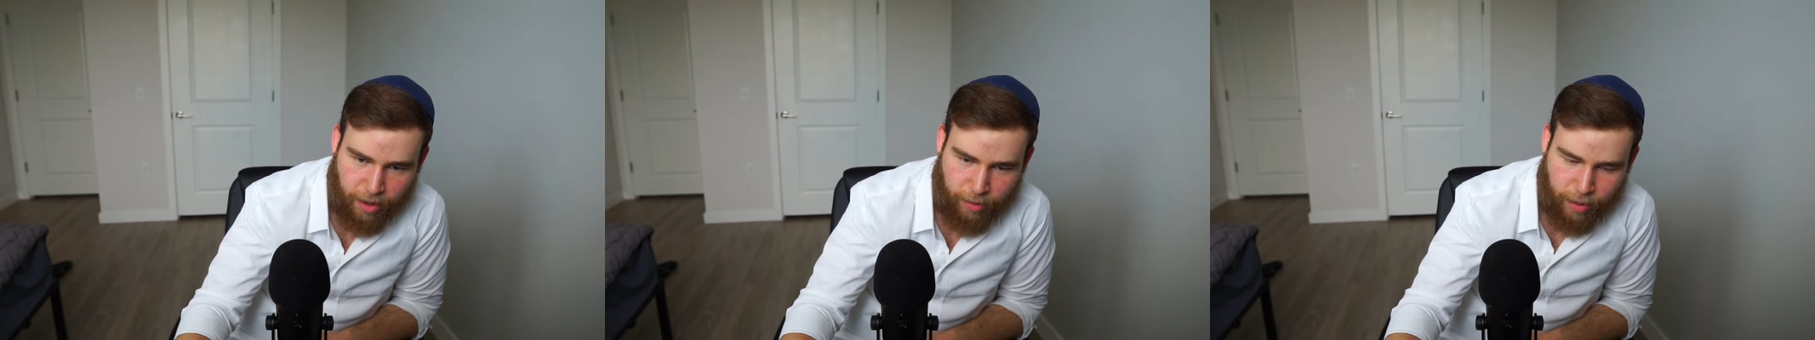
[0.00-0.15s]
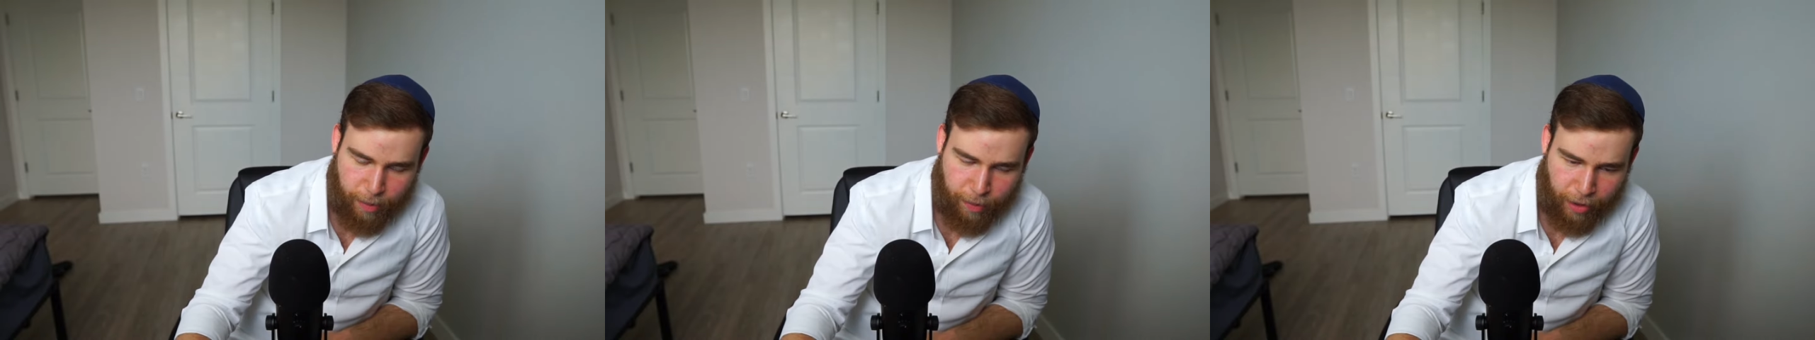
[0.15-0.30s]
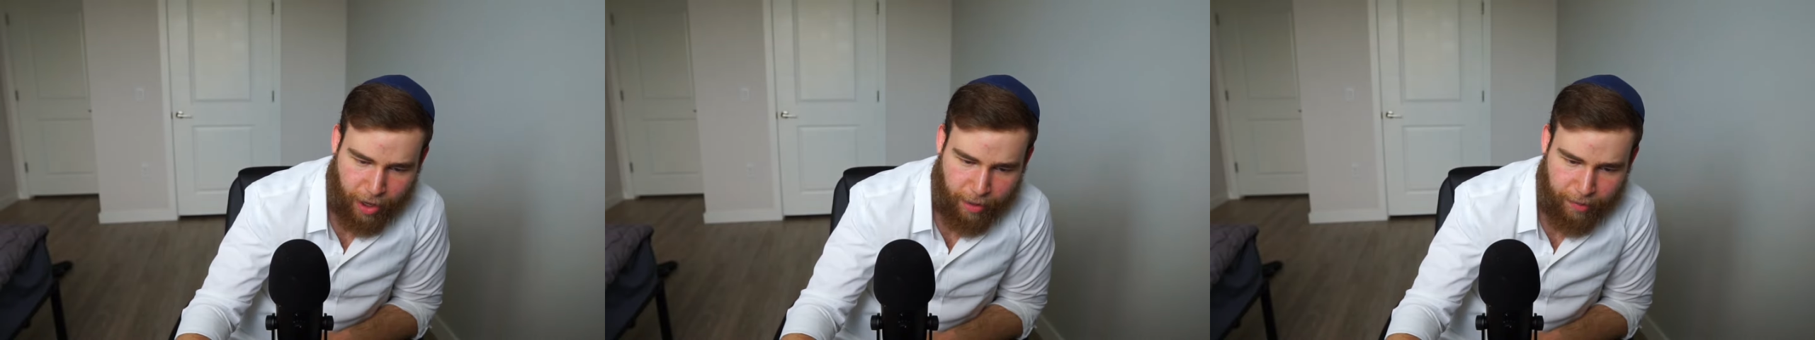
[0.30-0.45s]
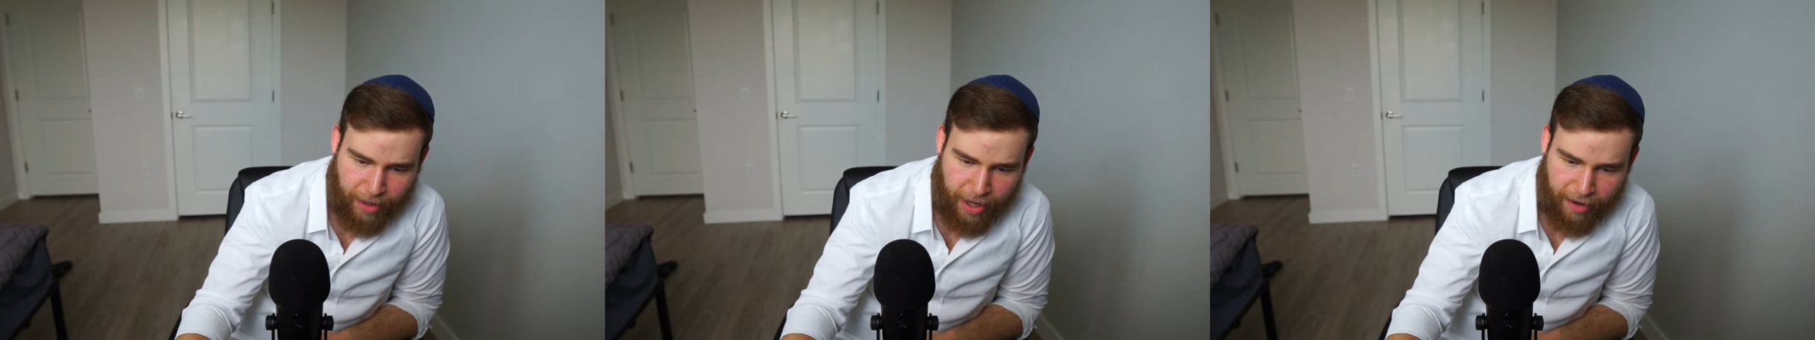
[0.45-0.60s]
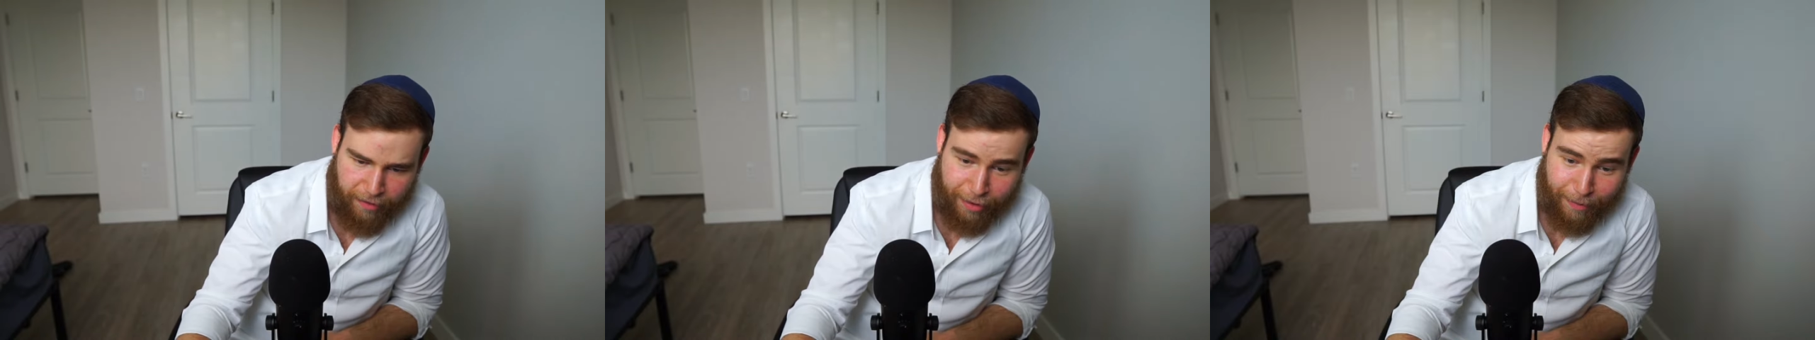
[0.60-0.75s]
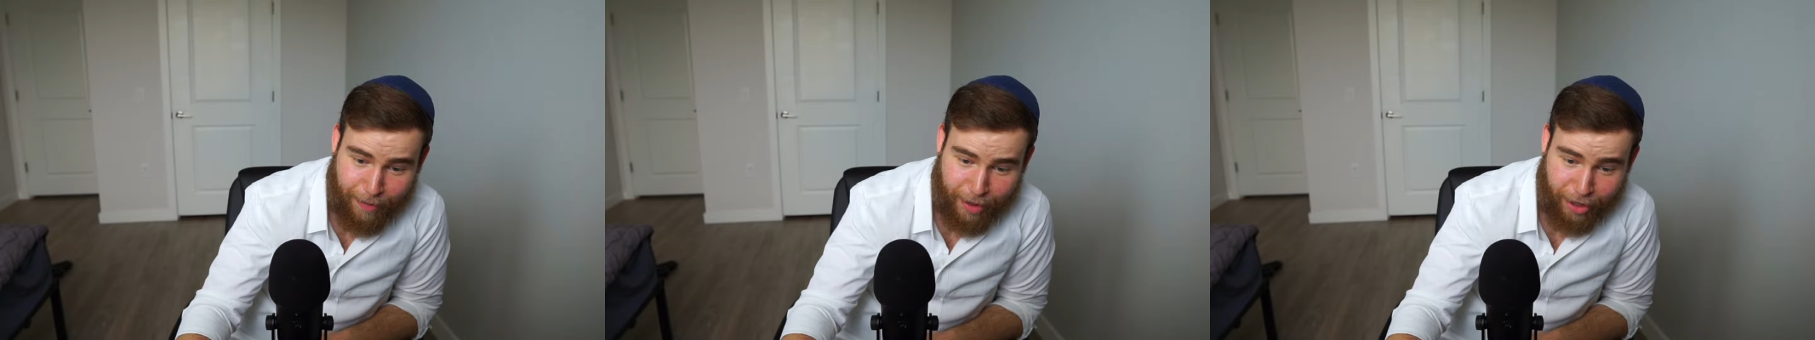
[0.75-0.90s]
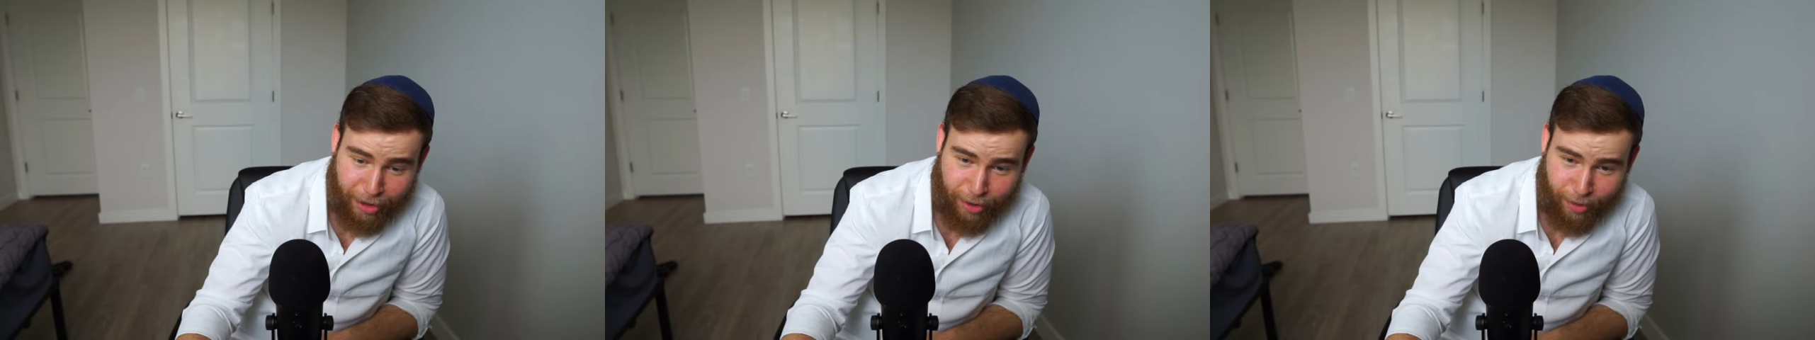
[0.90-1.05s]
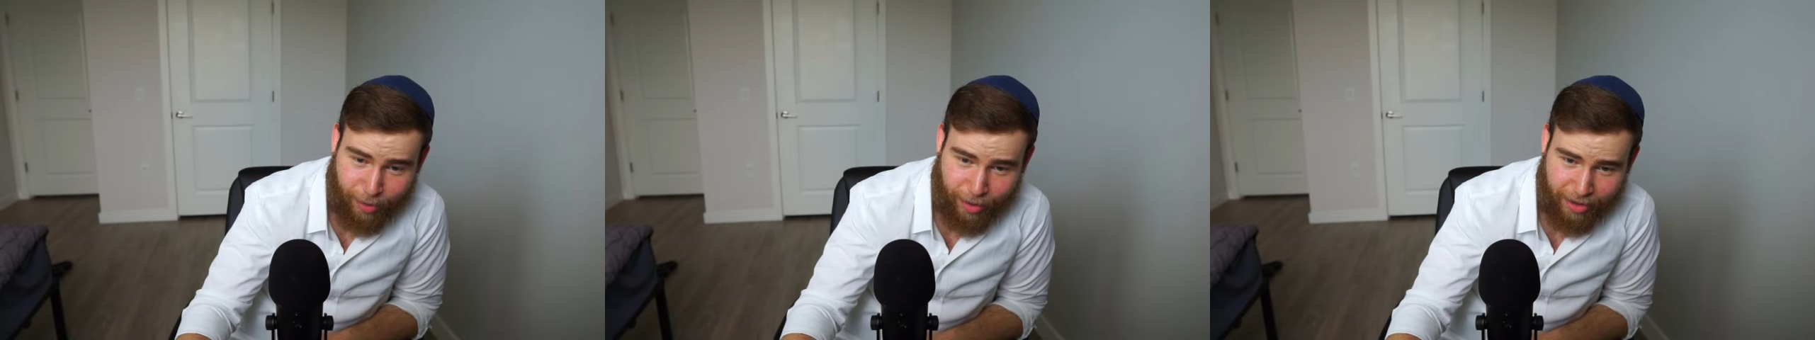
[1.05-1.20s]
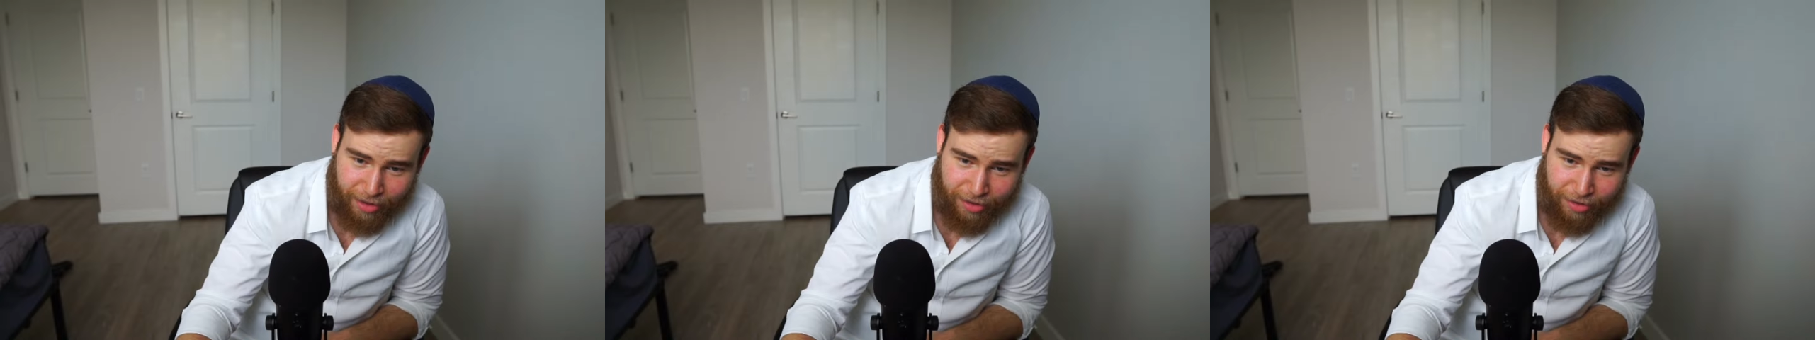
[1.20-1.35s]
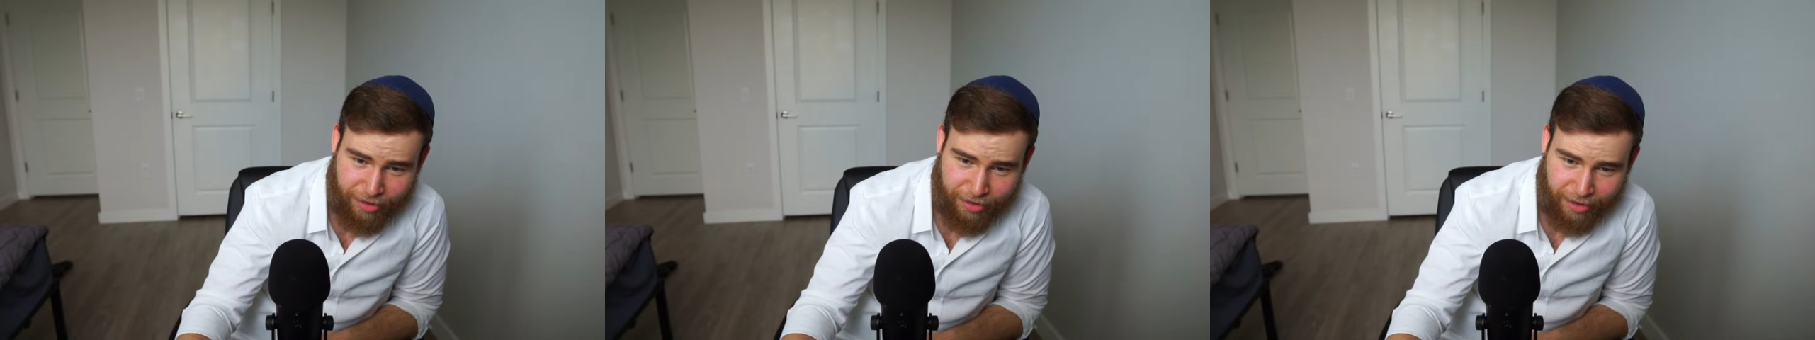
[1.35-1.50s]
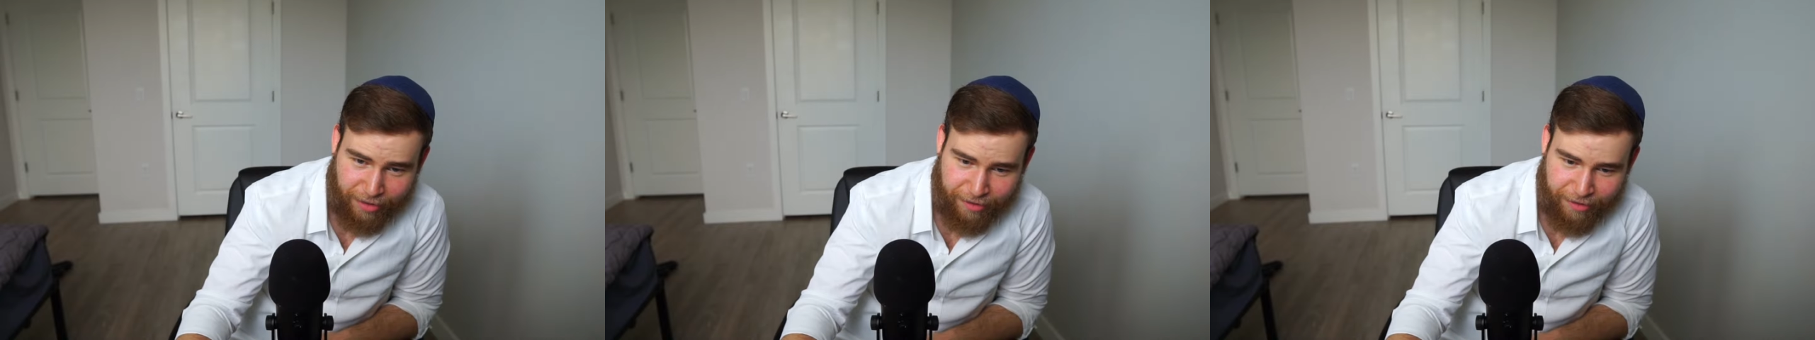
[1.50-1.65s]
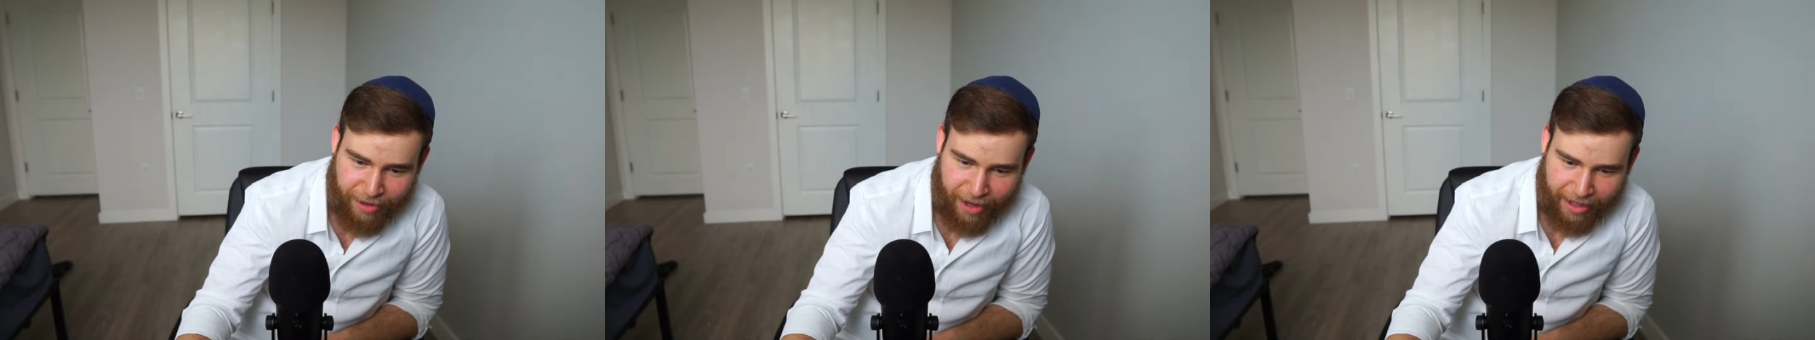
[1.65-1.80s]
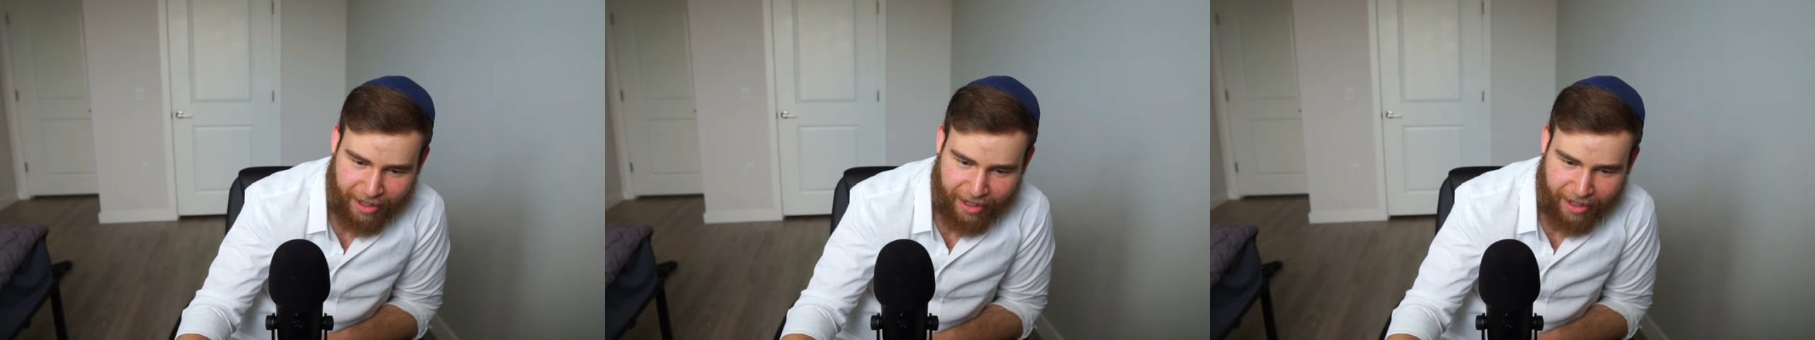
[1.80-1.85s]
We probably have the better ones of